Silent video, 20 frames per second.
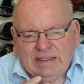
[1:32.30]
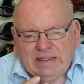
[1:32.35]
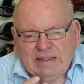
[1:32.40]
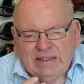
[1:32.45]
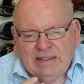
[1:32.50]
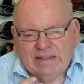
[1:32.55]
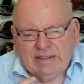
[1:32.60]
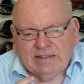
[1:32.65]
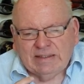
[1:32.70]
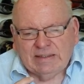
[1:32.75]

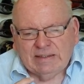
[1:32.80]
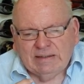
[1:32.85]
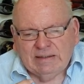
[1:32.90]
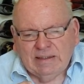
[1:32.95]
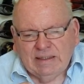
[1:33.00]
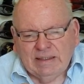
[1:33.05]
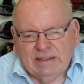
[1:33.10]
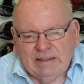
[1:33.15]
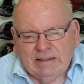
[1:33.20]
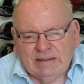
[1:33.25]
There's
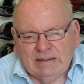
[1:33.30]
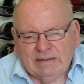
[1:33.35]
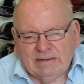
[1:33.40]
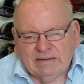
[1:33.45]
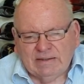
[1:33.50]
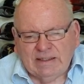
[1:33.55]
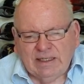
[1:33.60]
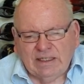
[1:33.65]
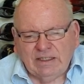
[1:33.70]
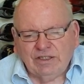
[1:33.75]
a little
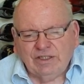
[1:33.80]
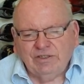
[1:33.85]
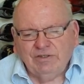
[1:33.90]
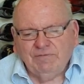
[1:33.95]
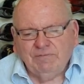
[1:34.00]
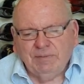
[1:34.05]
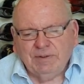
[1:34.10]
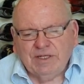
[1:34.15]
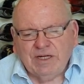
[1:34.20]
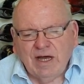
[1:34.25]
touch of
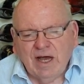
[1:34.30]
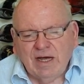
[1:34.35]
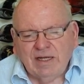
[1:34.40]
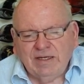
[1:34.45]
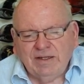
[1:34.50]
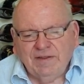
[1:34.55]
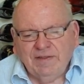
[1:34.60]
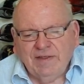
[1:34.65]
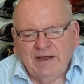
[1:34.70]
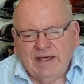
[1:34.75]

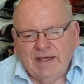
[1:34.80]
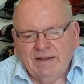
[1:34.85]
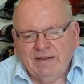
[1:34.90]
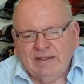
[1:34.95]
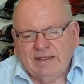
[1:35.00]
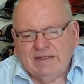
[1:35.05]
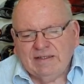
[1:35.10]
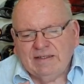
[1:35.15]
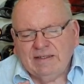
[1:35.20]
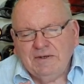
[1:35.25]
banana there.
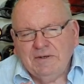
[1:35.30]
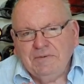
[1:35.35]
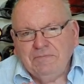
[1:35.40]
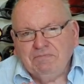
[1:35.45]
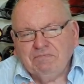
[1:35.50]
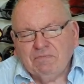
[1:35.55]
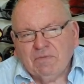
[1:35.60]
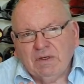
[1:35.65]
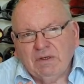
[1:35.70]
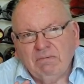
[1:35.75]
There's
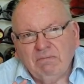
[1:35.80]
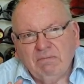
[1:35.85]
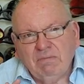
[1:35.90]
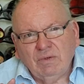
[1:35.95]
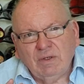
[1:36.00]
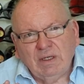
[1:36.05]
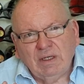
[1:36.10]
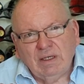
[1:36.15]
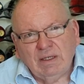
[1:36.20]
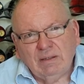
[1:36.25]

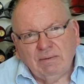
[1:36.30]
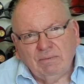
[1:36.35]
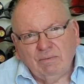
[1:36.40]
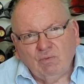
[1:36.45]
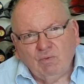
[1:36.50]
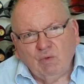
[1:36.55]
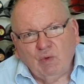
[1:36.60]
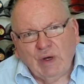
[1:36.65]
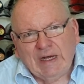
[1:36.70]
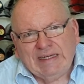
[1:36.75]

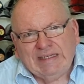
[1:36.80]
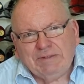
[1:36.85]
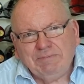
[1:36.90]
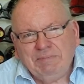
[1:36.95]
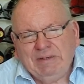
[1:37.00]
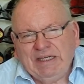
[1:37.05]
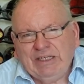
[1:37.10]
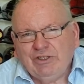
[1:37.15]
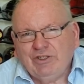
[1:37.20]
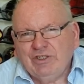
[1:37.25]
white
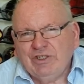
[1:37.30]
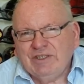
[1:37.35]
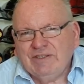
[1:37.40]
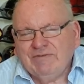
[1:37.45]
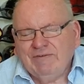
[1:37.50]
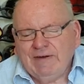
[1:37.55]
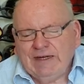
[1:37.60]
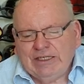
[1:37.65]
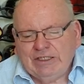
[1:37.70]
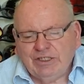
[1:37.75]
peaches,
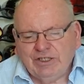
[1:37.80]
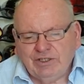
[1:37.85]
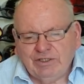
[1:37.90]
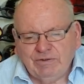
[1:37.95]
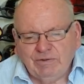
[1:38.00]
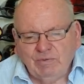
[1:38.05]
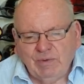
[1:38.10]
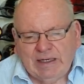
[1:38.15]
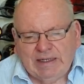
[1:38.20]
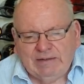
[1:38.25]

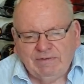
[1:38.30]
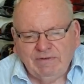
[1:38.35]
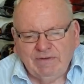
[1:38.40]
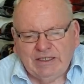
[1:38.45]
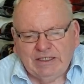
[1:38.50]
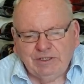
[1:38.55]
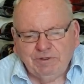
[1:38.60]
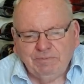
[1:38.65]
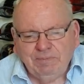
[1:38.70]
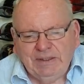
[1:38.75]
white
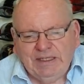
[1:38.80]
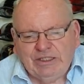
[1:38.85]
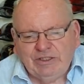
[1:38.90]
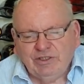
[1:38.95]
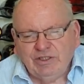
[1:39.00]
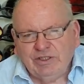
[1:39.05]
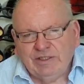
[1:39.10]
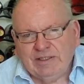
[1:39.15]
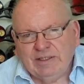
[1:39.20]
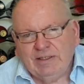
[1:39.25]
fleshed
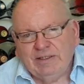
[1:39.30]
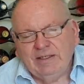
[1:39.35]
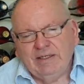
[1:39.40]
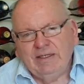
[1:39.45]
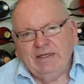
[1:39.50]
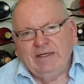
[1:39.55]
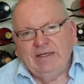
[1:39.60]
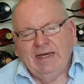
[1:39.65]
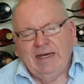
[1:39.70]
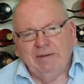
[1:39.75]
peaches
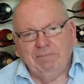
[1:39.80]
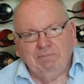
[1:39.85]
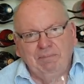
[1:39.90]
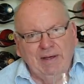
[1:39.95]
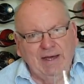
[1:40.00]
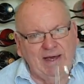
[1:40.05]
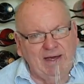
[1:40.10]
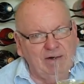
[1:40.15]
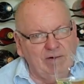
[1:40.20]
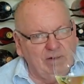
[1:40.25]
and
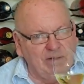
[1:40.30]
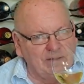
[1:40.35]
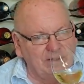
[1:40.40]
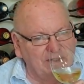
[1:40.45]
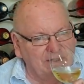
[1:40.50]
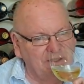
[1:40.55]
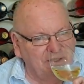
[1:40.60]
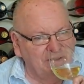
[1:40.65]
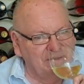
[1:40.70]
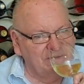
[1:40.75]
pear on the
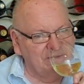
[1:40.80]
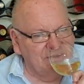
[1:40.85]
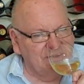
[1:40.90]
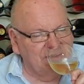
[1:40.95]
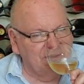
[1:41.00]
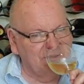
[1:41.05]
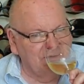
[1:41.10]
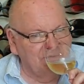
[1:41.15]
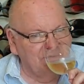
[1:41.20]
nose.